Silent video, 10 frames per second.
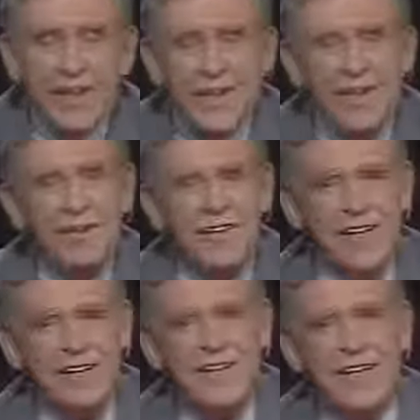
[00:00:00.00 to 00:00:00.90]
Now,
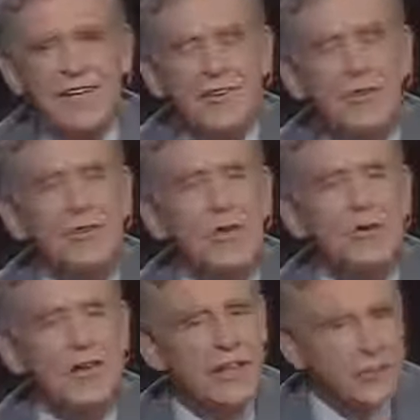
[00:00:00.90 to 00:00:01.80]
Carl Sagan, you
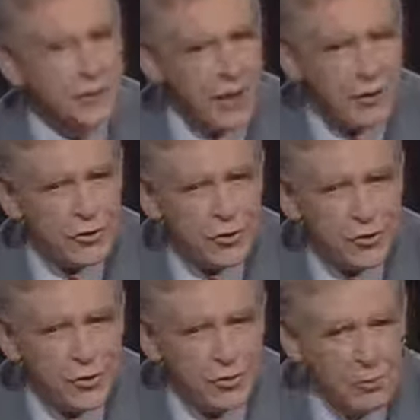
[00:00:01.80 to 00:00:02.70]
wrote an
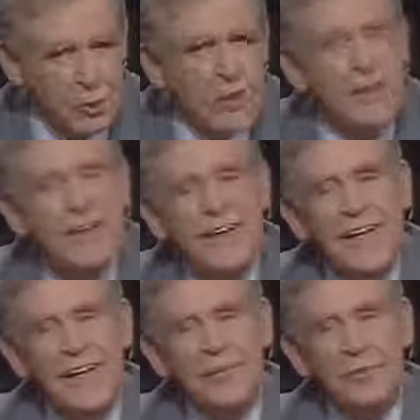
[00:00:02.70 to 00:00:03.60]
introduction to the book,
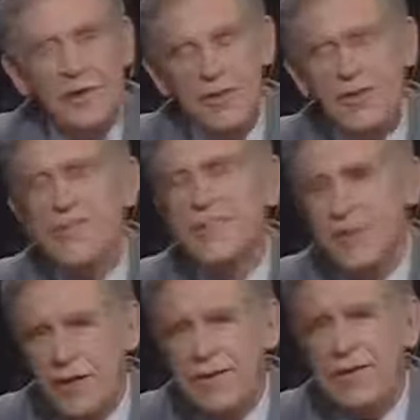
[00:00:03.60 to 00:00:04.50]
and one of the
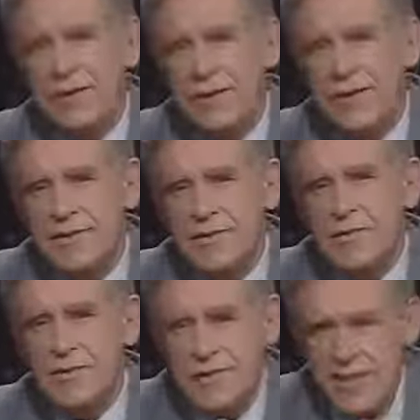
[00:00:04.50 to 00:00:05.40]
striking things that
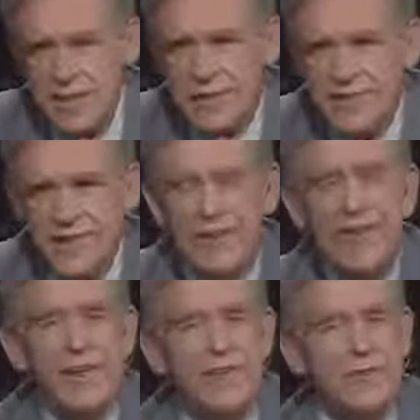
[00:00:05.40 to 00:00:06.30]
you said is that
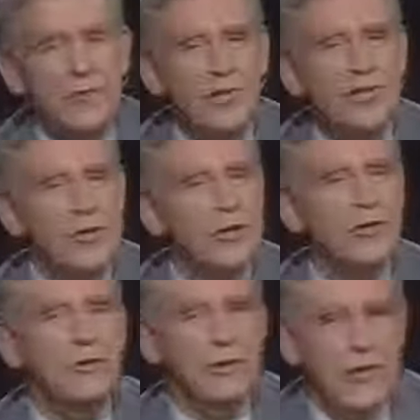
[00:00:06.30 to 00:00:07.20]
it's only
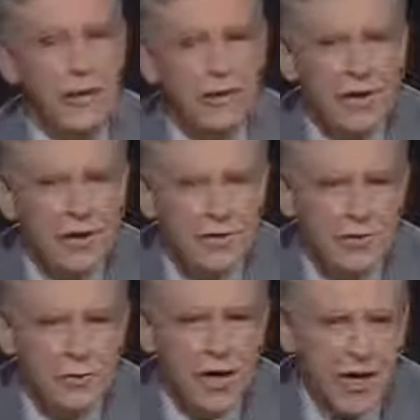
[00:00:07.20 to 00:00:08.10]
children nowadays
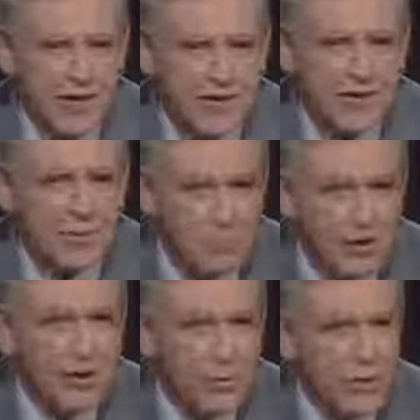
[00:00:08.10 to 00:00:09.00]
who ask the
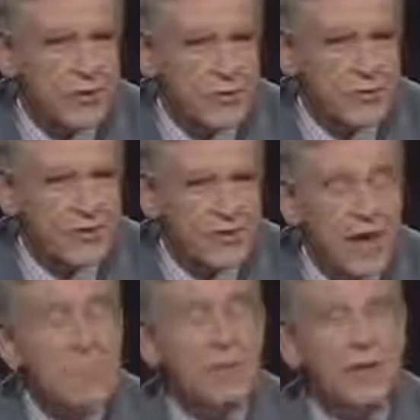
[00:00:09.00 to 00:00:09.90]
big questions
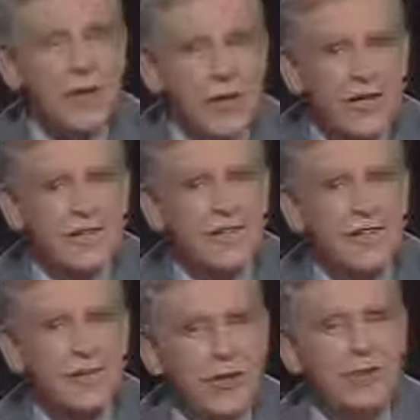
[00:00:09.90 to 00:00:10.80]
because
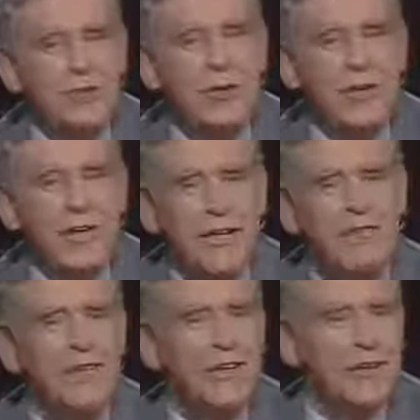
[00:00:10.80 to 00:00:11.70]
they don't know
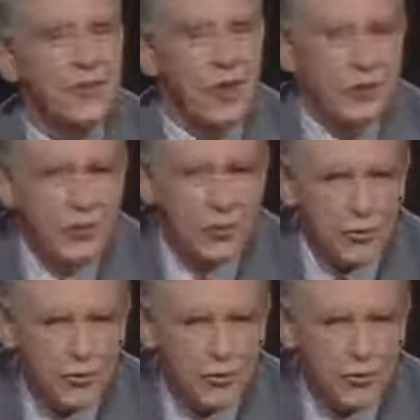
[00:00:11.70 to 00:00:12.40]
enough not to.